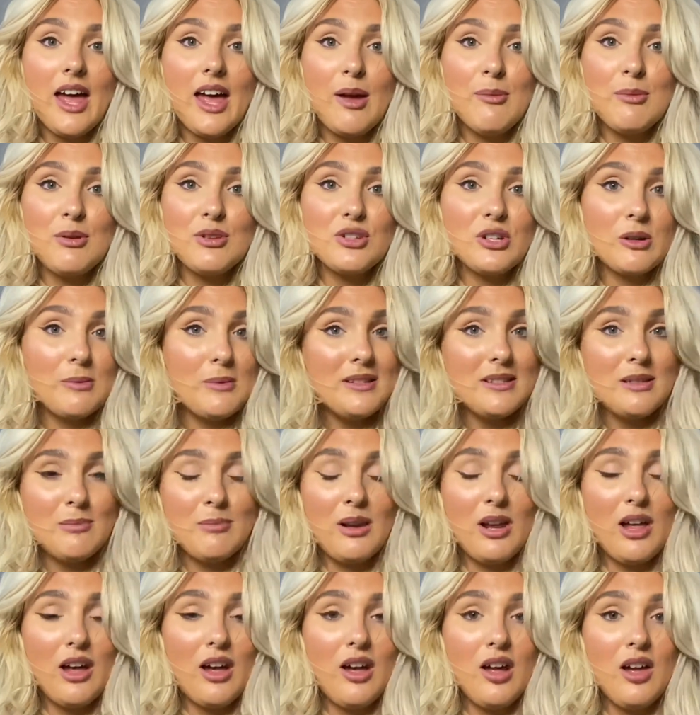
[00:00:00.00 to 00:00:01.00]
Show me some
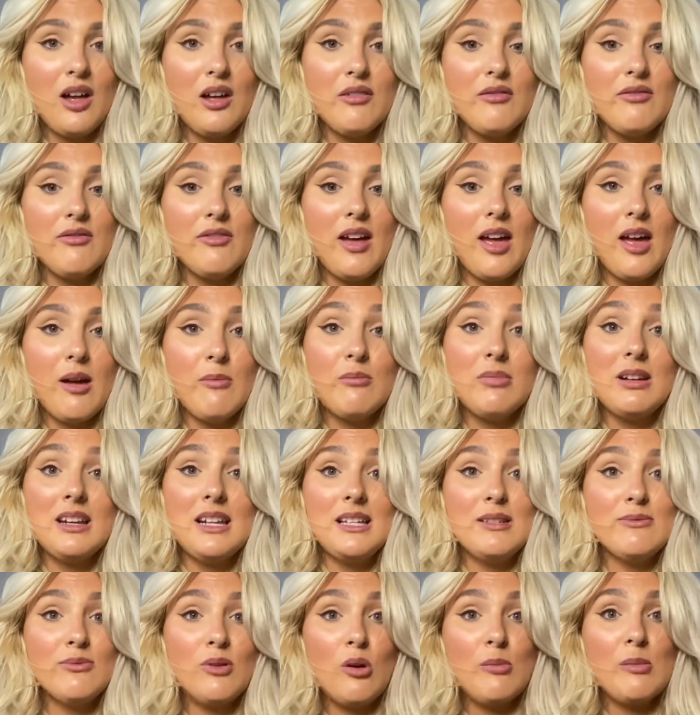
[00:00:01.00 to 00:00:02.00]
love, and
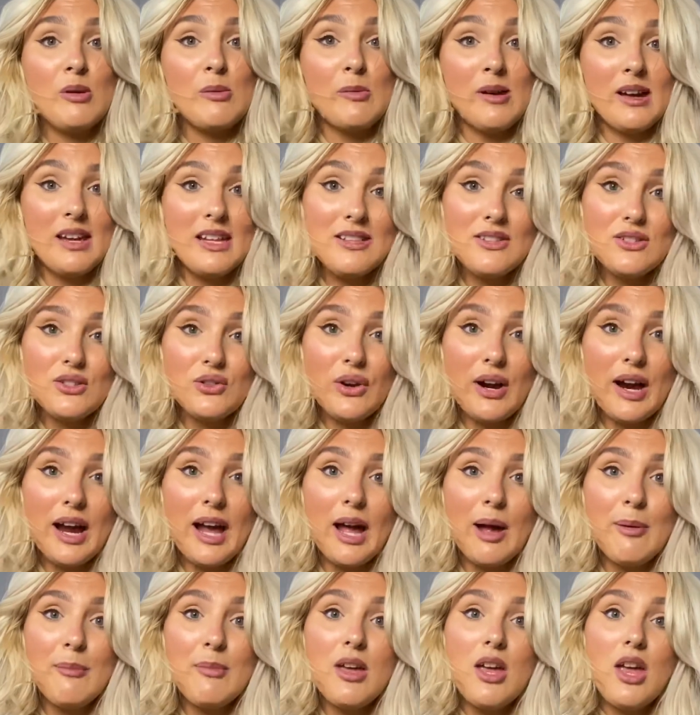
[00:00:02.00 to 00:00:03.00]
please follow me on my
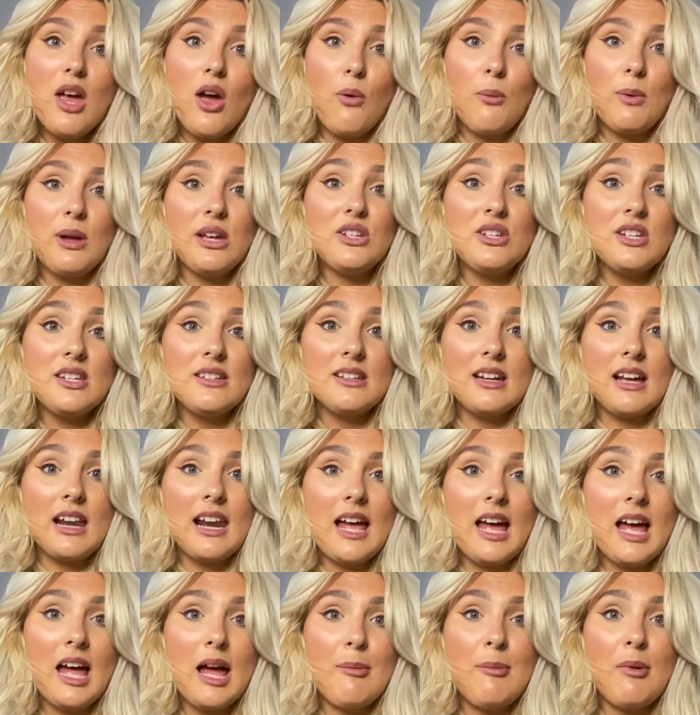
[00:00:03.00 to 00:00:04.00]
Instagram, which is
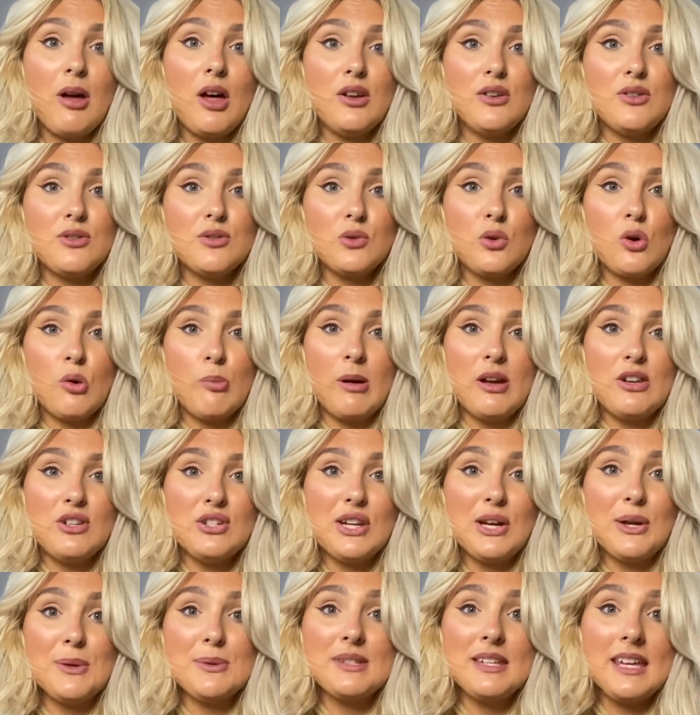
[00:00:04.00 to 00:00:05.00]

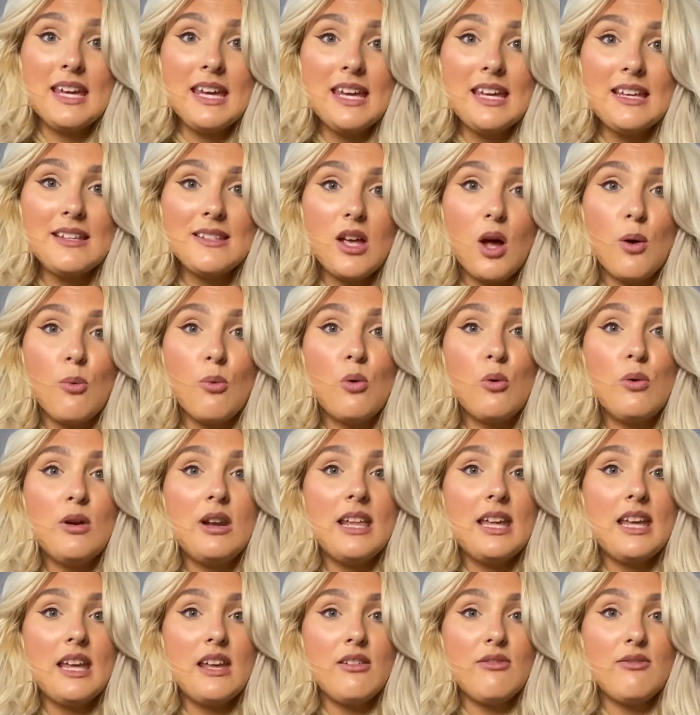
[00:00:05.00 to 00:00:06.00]
glam_by_Chels. I will
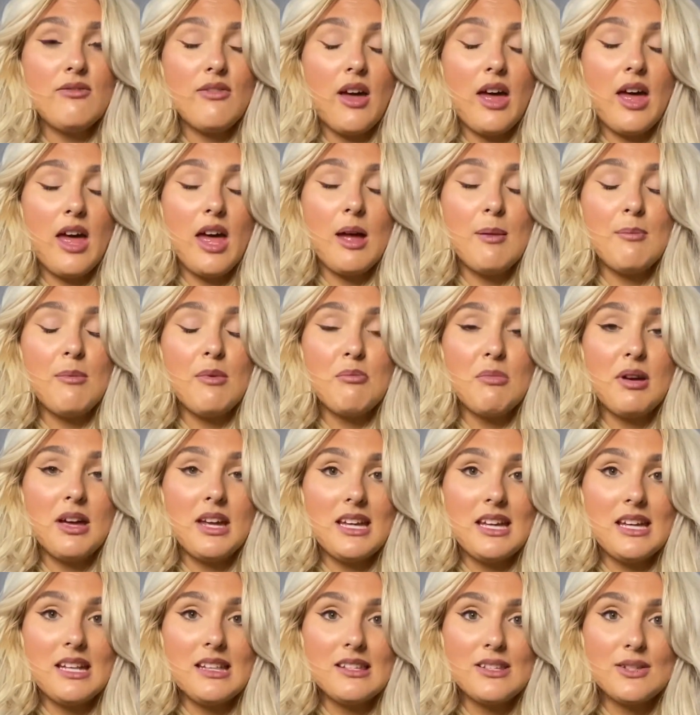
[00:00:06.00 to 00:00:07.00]
leave my
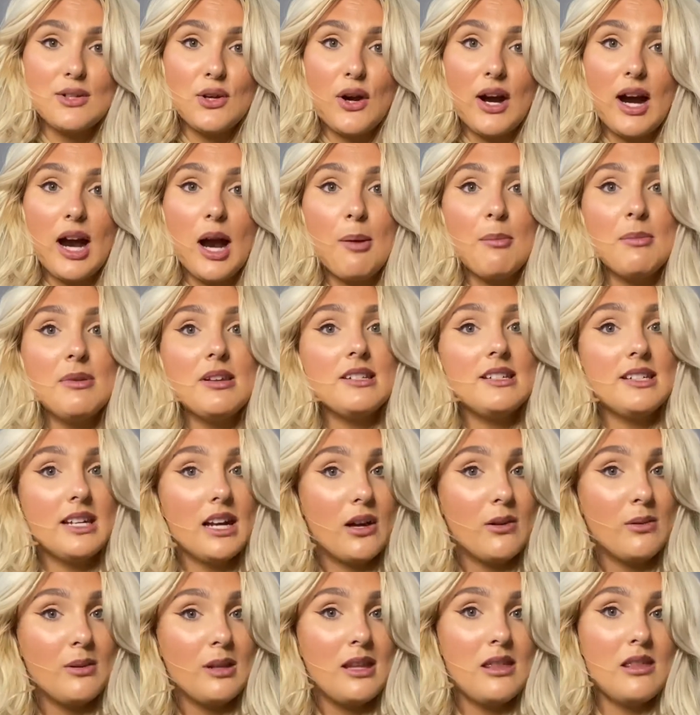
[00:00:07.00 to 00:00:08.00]
Instagram
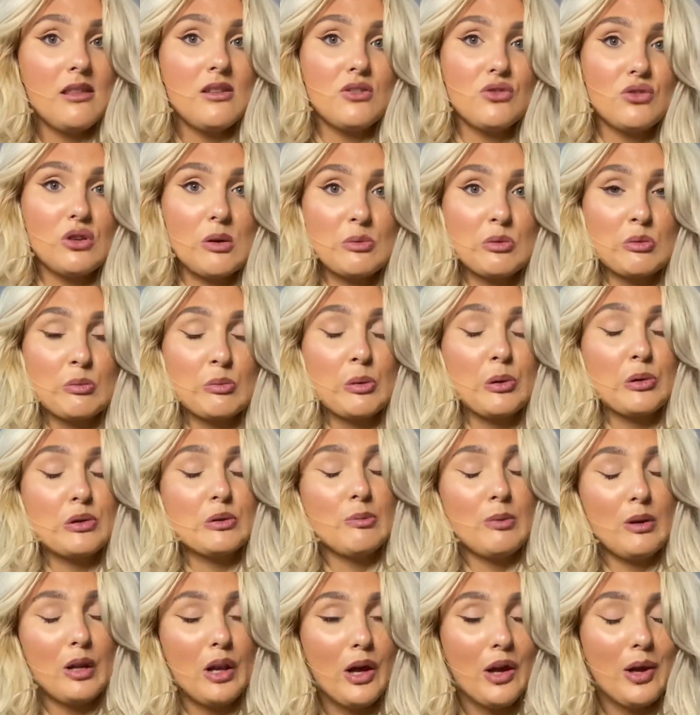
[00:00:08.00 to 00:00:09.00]
down in the description box
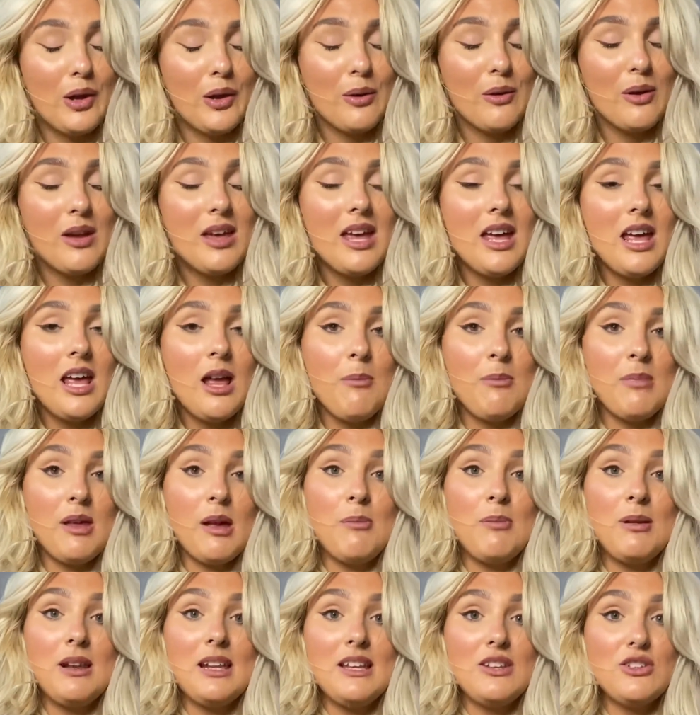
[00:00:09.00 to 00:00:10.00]
below. But yeah,
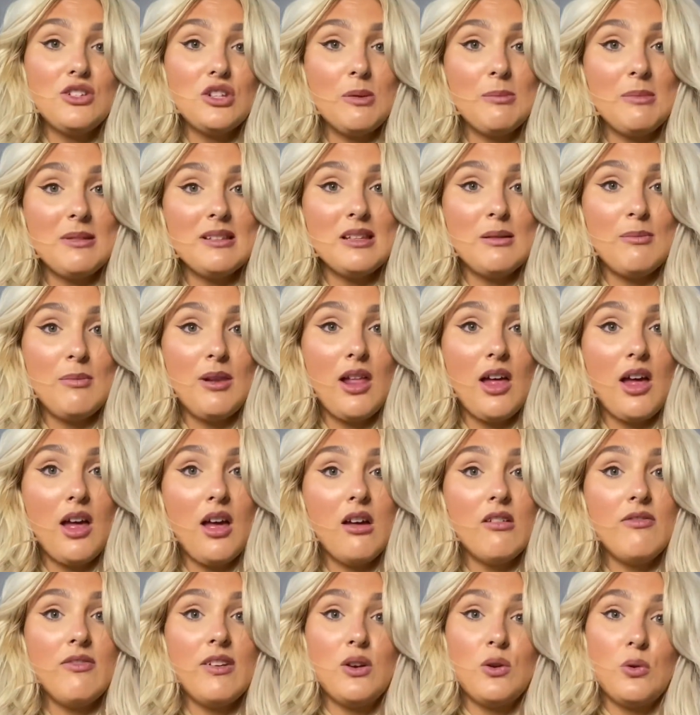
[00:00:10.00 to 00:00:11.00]
please show me some
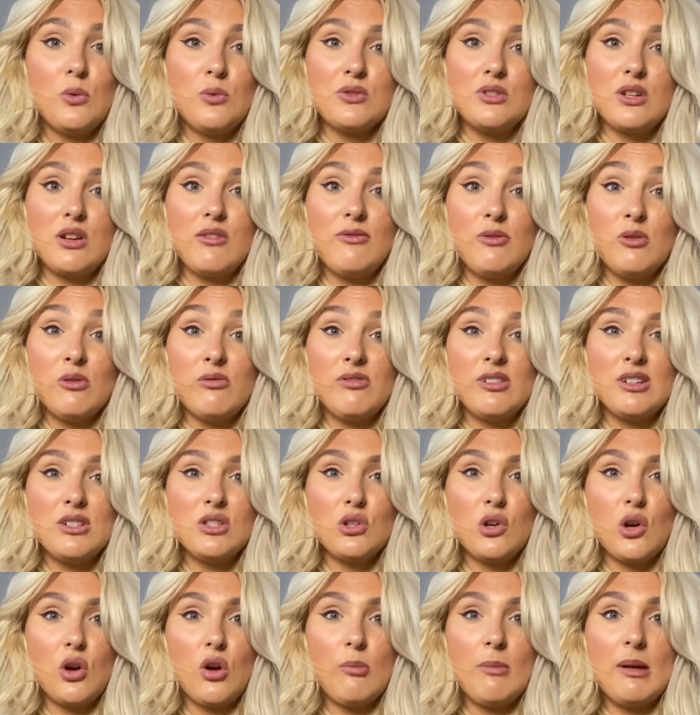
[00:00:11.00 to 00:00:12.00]
love, and also feel free to
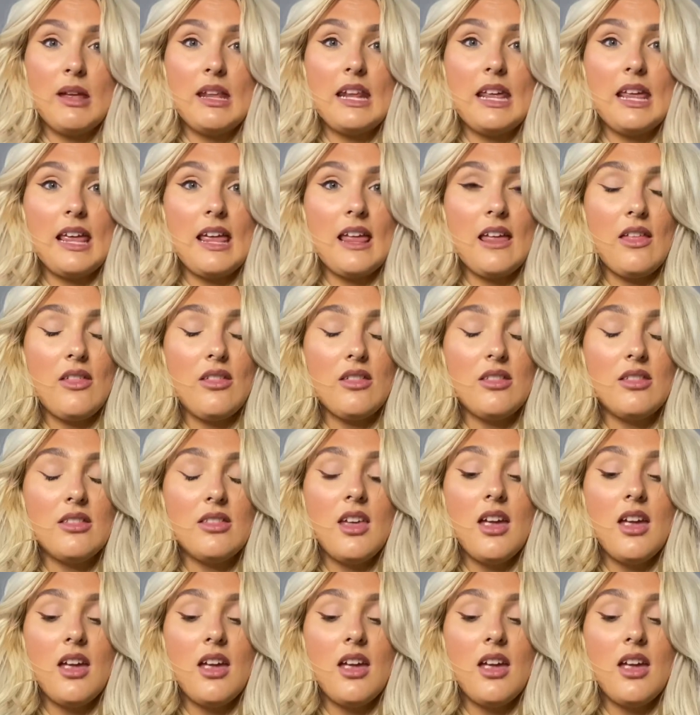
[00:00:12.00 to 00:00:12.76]
comment in